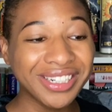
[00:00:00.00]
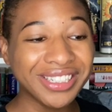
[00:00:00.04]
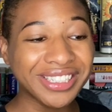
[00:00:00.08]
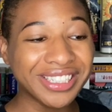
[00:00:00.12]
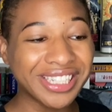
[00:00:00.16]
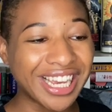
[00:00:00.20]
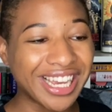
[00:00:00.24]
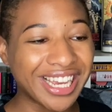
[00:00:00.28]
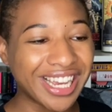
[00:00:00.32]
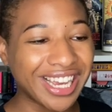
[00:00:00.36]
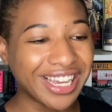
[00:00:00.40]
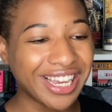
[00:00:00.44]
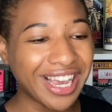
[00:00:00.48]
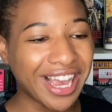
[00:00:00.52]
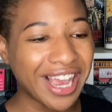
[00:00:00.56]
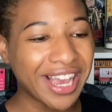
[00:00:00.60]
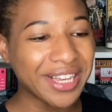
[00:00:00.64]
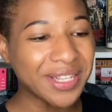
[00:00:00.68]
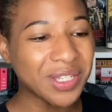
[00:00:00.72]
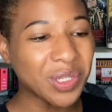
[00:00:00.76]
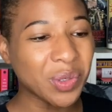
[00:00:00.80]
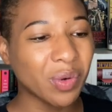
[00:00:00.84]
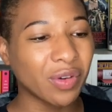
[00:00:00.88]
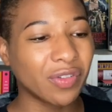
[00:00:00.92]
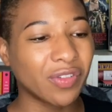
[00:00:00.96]
Yay, yay, yay.
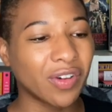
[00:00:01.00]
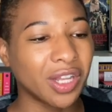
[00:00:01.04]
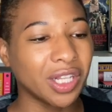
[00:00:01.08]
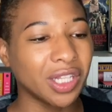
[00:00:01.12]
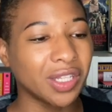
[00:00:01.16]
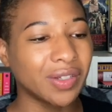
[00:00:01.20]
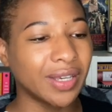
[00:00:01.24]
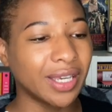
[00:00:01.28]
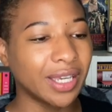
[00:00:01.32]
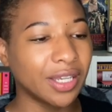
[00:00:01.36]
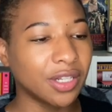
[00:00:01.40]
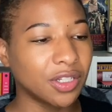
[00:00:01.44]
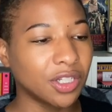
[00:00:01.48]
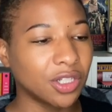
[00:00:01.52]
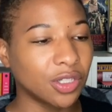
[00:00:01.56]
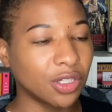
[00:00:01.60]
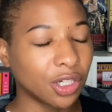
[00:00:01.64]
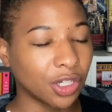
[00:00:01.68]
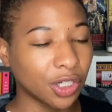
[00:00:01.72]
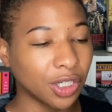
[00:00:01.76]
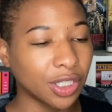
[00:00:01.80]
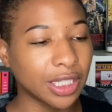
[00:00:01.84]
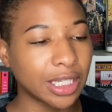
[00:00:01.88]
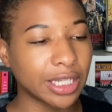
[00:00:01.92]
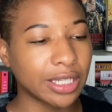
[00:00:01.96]
So we're following
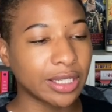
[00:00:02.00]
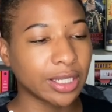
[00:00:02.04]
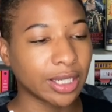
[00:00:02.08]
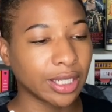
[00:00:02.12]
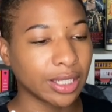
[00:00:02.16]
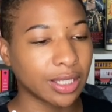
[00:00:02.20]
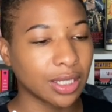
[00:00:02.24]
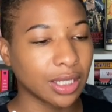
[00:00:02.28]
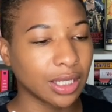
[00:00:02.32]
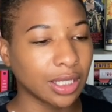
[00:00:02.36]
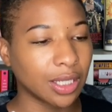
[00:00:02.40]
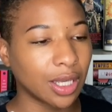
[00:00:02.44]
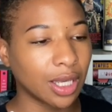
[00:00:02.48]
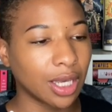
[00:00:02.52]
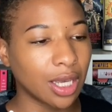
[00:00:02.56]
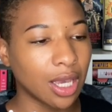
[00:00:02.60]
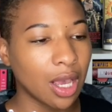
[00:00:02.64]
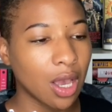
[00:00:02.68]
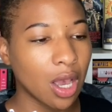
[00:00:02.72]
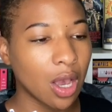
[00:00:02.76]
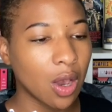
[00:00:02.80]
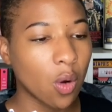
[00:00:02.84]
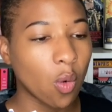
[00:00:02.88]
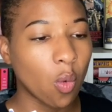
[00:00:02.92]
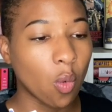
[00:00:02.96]
journalist Cecily
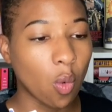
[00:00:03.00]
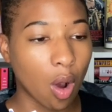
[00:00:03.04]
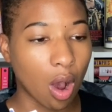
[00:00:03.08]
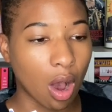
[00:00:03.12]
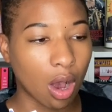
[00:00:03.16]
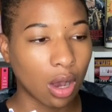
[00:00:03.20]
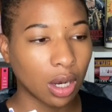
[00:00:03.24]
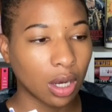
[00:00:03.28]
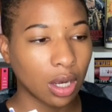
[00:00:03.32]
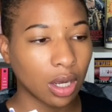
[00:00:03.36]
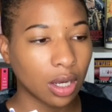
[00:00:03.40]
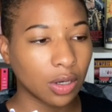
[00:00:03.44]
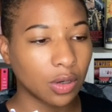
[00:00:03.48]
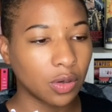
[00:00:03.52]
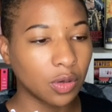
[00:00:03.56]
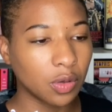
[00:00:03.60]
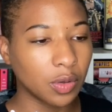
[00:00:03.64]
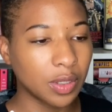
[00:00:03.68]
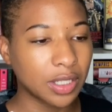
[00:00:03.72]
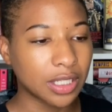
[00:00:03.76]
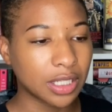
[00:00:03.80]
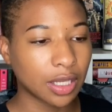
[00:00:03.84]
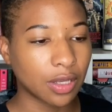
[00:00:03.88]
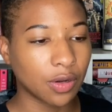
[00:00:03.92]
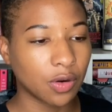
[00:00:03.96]
Wong, who
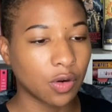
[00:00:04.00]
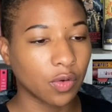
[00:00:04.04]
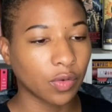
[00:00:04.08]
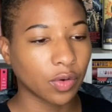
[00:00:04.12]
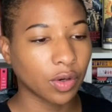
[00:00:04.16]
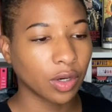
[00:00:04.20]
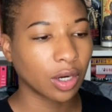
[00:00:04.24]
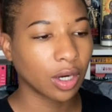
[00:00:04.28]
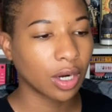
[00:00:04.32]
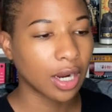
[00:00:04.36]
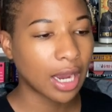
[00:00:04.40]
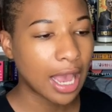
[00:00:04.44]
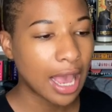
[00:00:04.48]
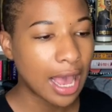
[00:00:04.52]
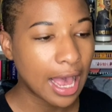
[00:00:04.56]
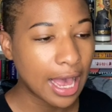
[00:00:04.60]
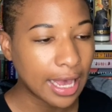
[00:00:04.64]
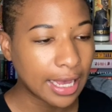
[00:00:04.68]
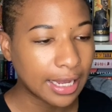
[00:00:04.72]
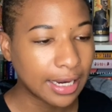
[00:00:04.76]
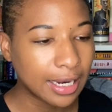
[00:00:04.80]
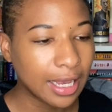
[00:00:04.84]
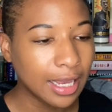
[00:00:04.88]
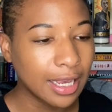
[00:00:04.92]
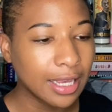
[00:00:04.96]
is in over her
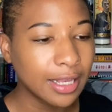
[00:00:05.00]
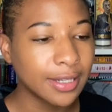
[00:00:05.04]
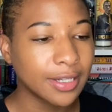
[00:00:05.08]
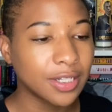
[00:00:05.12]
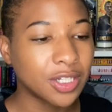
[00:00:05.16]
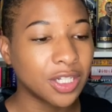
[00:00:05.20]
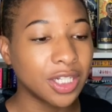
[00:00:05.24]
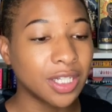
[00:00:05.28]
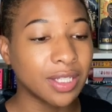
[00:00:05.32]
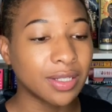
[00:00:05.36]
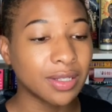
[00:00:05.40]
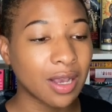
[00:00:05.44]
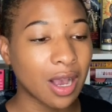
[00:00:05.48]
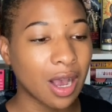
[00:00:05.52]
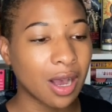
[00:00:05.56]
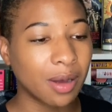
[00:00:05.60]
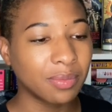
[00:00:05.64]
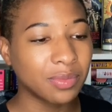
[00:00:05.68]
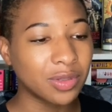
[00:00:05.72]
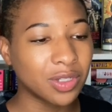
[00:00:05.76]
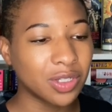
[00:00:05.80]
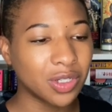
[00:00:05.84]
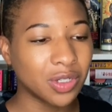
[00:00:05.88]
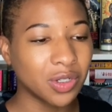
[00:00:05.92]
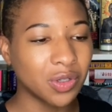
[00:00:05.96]
head. She's
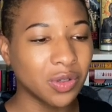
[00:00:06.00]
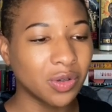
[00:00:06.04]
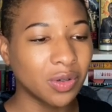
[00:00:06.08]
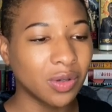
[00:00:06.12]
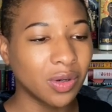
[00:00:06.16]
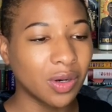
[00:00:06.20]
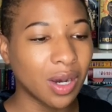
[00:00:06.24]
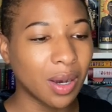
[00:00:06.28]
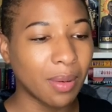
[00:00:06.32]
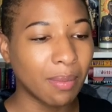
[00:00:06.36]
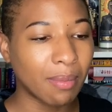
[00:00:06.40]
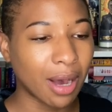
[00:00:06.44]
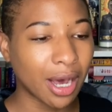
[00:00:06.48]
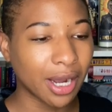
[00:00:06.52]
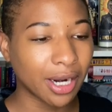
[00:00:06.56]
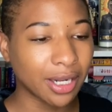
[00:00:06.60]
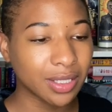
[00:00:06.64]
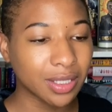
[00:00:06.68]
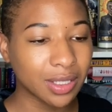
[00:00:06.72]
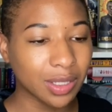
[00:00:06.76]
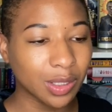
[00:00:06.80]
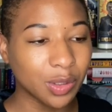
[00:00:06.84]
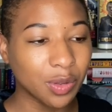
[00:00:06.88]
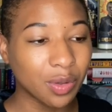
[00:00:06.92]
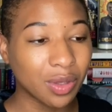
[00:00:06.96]
come to
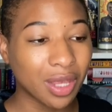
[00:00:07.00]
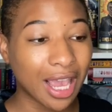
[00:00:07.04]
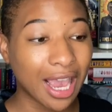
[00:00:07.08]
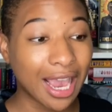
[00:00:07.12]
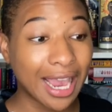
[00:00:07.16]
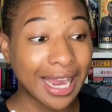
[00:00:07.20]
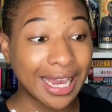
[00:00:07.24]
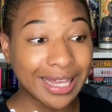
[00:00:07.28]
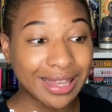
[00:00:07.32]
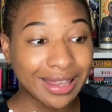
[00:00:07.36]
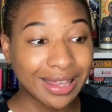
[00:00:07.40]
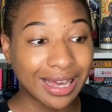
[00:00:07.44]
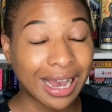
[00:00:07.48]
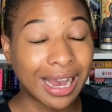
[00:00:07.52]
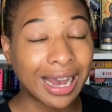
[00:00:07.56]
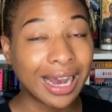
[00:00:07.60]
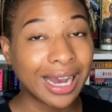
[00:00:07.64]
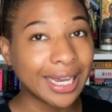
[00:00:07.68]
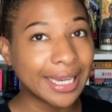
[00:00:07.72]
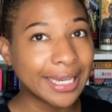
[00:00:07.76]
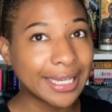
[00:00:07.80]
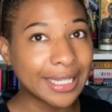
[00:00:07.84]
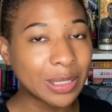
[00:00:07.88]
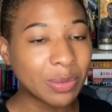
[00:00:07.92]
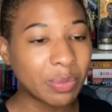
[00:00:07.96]
Manaslu, the 8th
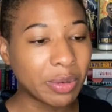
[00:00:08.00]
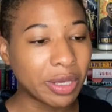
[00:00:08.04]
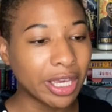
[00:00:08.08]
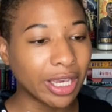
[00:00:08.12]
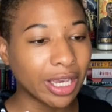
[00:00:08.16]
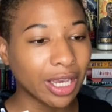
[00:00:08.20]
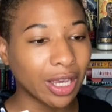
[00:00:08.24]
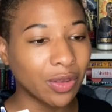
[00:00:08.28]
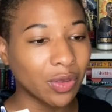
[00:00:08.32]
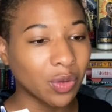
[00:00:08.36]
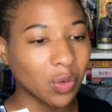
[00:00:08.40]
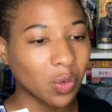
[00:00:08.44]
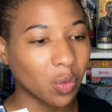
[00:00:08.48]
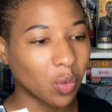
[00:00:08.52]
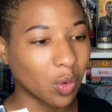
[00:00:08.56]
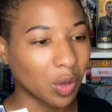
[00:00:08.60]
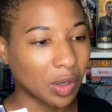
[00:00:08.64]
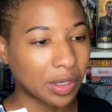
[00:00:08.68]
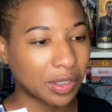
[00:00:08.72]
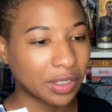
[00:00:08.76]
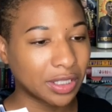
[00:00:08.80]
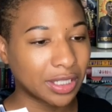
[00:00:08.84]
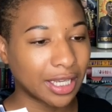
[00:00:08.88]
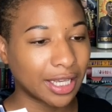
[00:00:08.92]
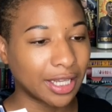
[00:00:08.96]
highest peak in the
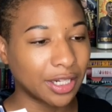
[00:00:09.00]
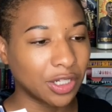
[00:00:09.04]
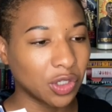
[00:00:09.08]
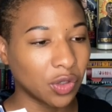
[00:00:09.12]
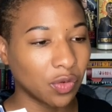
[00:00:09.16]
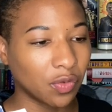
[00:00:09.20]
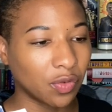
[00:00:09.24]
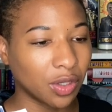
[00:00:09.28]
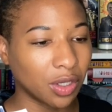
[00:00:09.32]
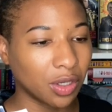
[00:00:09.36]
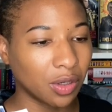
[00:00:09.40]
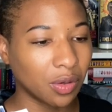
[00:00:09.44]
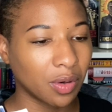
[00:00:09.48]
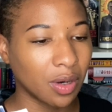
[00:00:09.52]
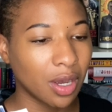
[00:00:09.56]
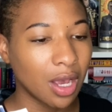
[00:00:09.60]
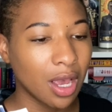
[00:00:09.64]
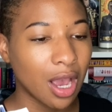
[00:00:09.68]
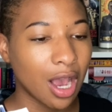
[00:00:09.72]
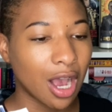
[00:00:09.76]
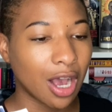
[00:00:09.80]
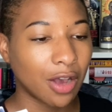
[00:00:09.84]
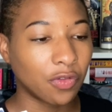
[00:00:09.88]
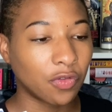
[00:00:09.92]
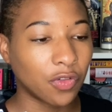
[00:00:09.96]
world, to interview
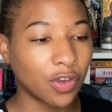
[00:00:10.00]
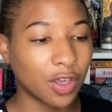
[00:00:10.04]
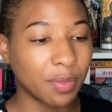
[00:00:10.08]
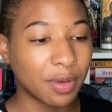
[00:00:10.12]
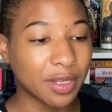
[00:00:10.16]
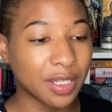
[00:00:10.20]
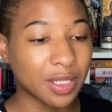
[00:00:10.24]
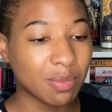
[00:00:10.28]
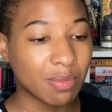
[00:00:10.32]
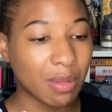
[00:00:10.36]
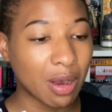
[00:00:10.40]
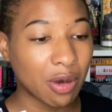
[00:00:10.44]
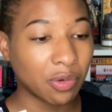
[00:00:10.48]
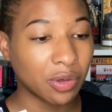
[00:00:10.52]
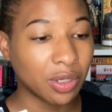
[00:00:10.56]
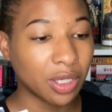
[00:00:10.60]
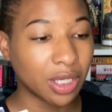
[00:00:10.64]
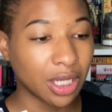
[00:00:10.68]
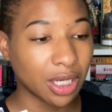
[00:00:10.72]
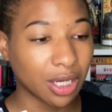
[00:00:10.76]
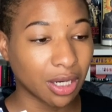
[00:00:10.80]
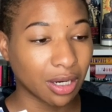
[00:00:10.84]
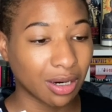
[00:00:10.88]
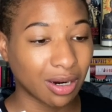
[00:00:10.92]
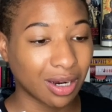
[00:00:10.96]
a famous
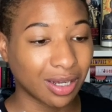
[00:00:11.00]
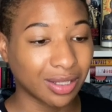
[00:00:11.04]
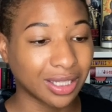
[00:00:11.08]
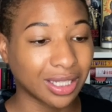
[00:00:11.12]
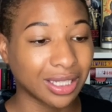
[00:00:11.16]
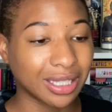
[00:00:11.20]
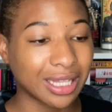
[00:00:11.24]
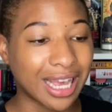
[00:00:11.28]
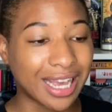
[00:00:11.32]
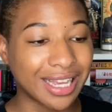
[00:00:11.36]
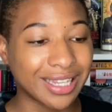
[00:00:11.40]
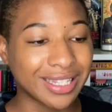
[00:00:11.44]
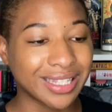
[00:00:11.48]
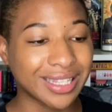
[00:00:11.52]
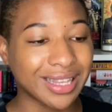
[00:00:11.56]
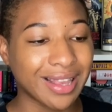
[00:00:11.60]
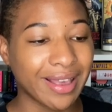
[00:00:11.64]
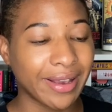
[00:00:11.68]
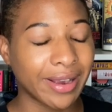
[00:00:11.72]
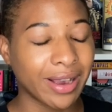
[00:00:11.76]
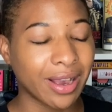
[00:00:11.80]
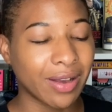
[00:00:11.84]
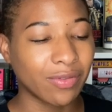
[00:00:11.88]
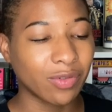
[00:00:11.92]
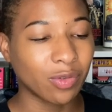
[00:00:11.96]
mountaineer on the last
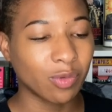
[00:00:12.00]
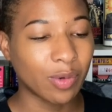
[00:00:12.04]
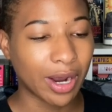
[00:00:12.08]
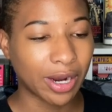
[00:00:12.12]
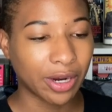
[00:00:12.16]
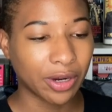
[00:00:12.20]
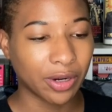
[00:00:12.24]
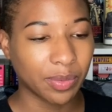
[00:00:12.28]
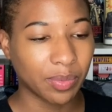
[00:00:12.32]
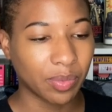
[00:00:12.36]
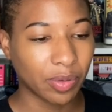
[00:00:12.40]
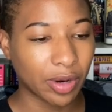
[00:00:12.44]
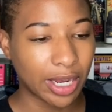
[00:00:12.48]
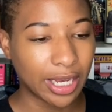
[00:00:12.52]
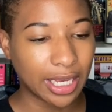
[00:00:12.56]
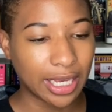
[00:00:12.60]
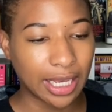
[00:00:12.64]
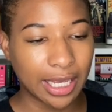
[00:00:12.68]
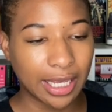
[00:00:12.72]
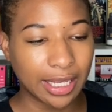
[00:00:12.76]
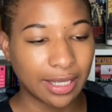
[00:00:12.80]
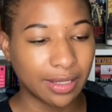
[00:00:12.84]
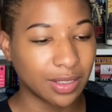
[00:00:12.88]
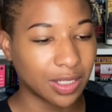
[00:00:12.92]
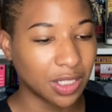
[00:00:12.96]
leg of a
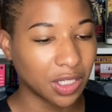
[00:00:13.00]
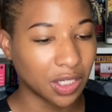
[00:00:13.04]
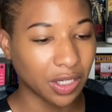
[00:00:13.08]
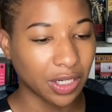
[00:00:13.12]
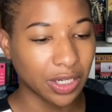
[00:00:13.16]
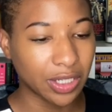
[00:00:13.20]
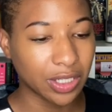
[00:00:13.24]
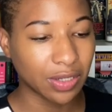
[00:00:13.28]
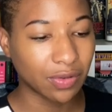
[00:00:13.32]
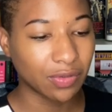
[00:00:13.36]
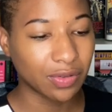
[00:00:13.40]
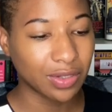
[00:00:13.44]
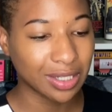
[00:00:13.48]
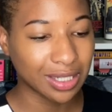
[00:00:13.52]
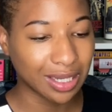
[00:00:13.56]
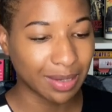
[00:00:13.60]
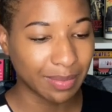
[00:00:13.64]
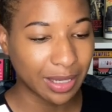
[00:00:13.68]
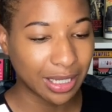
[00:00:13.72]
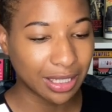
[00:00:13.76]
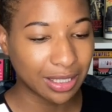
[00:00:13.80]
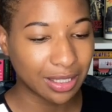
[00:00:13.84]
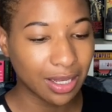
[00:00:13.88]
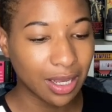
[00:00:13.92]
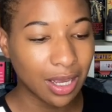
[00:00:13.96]
record-breaking series of
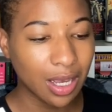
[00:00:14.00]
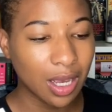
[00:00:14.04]
summits.